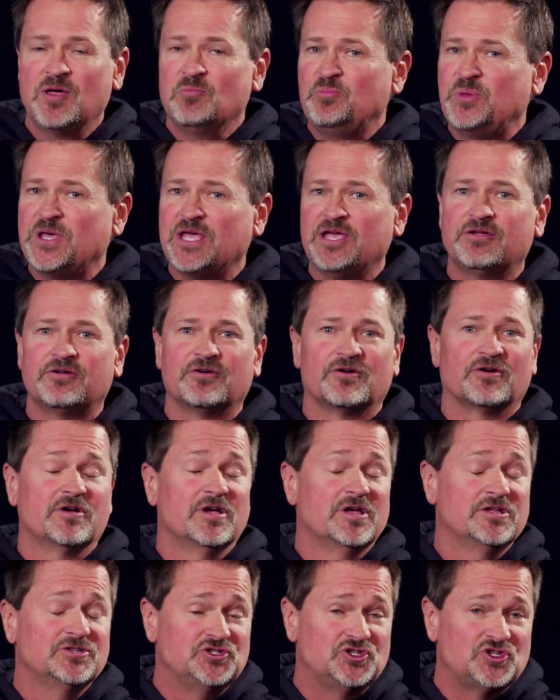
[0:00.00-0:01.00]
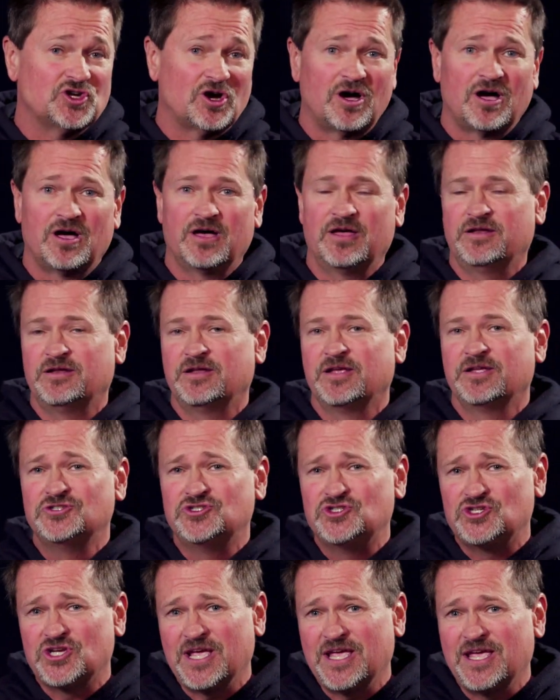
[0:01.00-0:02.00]
Peter, John,
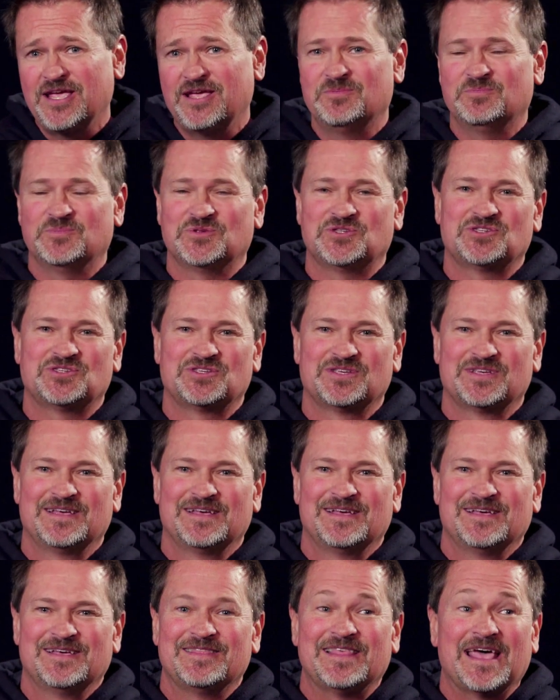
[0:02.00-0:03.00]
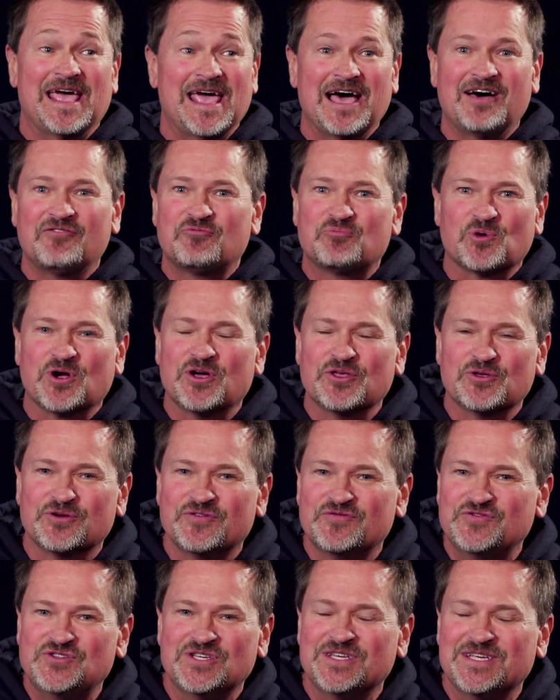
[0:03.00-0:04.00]
James, the half-brother
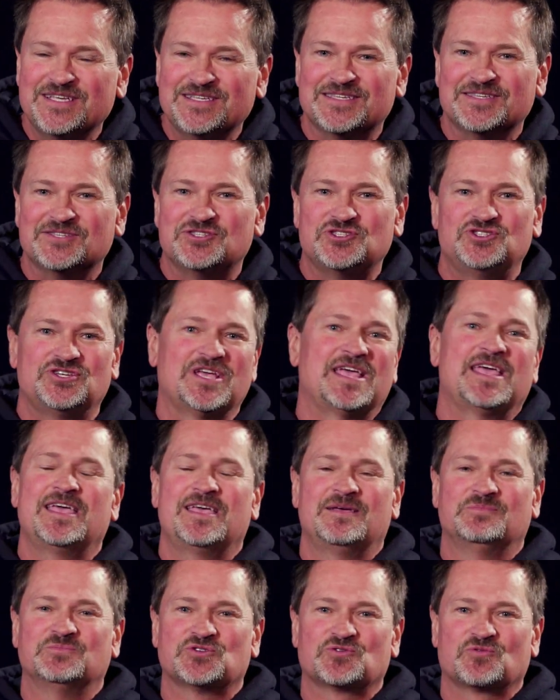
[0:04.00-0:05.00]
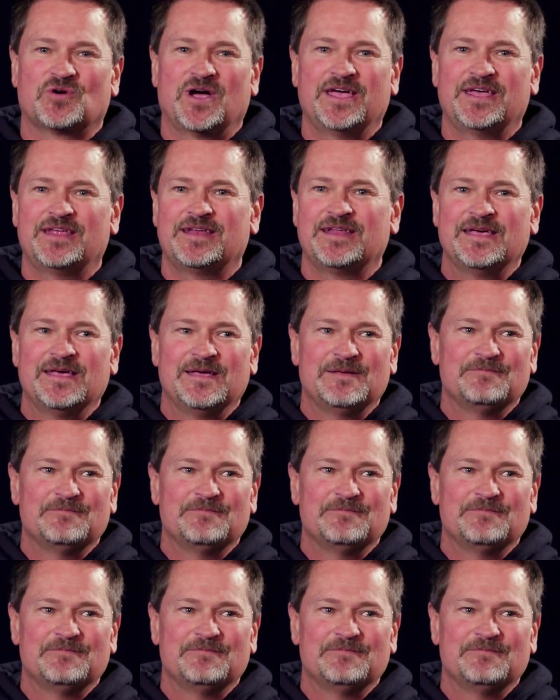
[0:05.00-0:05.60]
of Jesus, James, right?